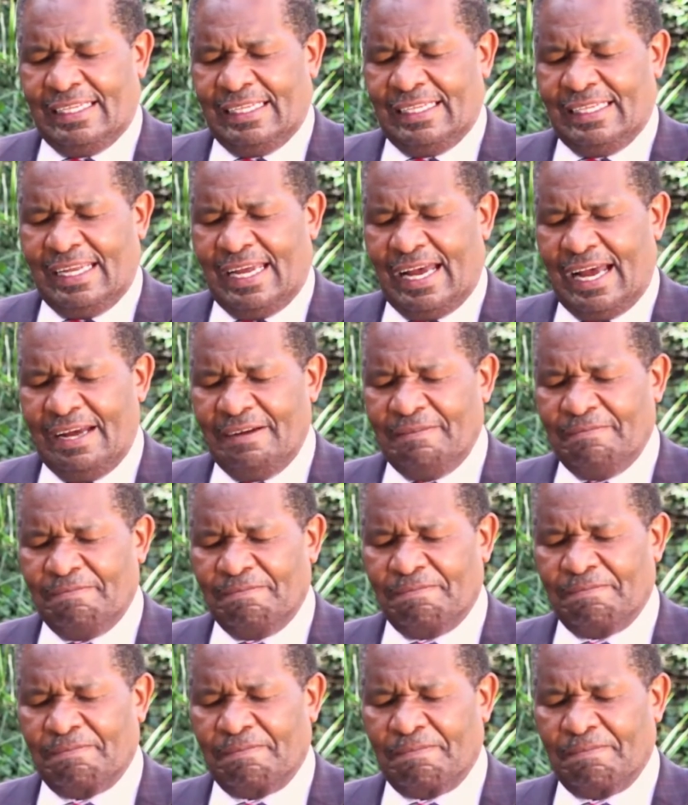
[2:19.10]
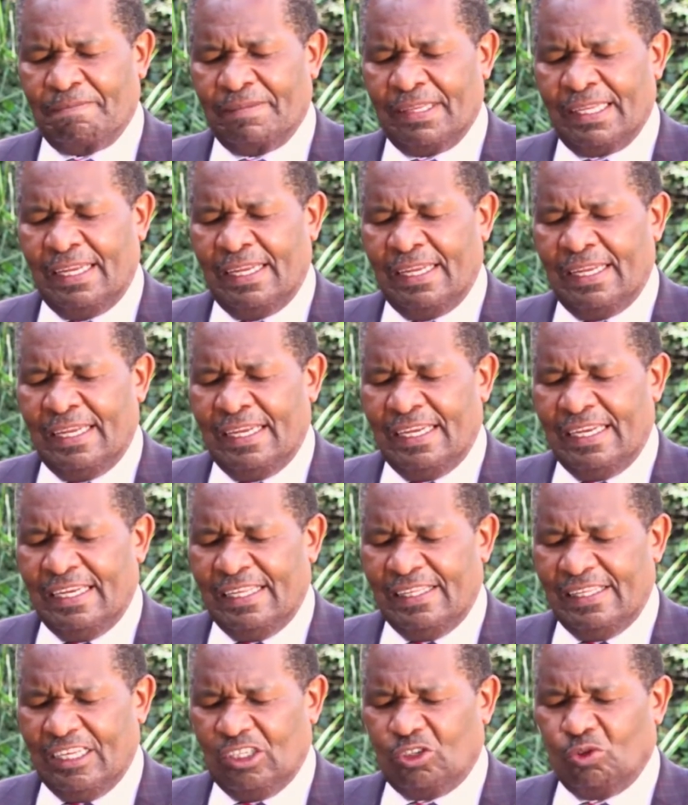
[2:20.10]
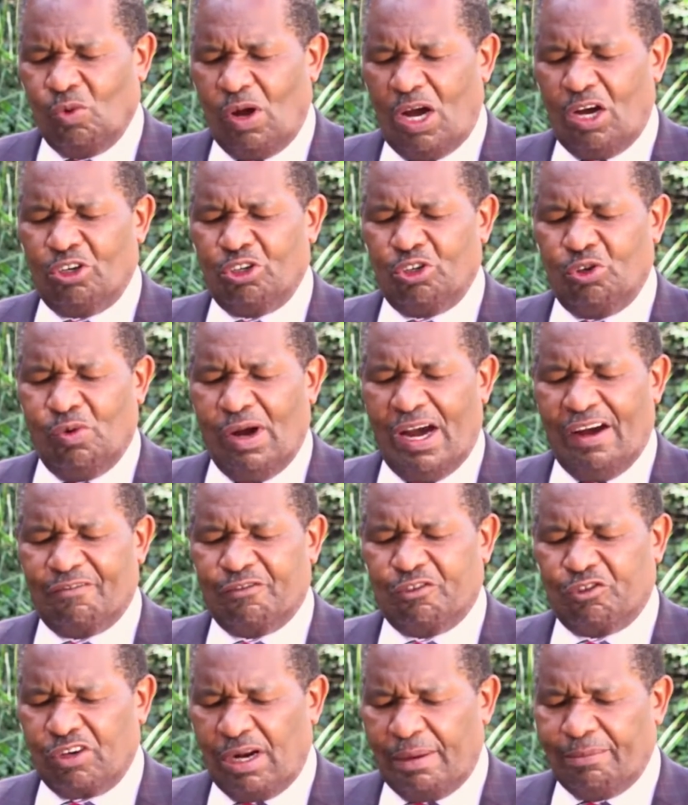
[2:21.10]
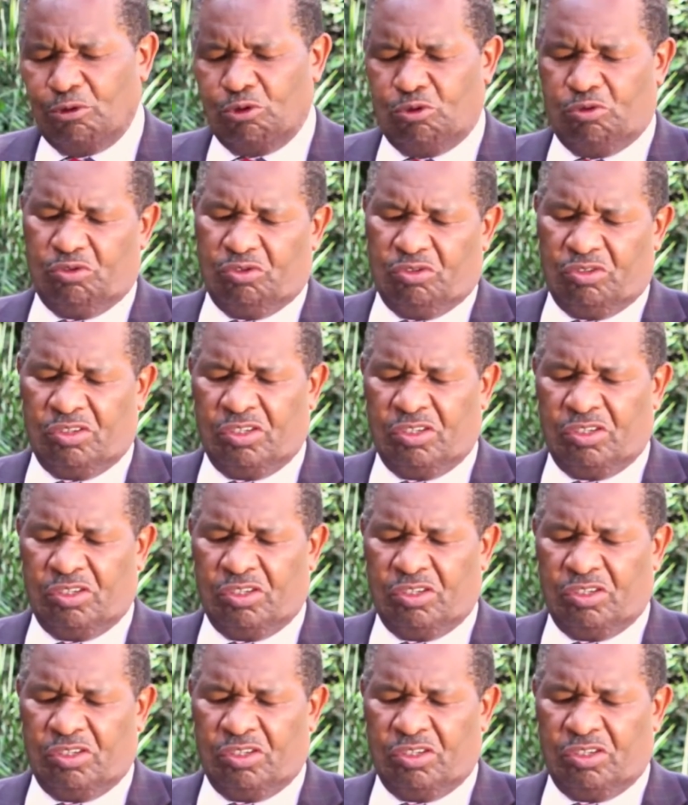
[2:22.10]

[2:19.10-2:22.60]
Yeah? "In this world you have trouble,